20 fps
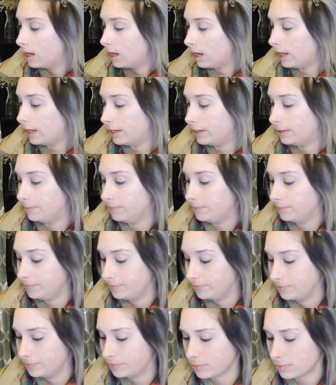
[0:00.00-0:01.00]

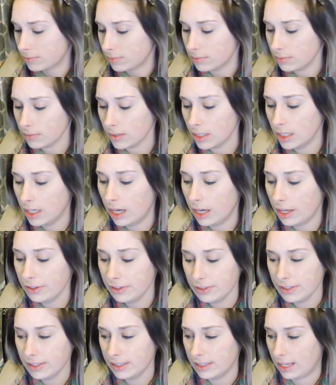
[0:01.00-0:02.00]

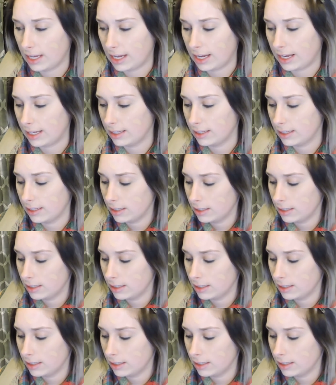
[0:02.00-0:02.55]
Other than that,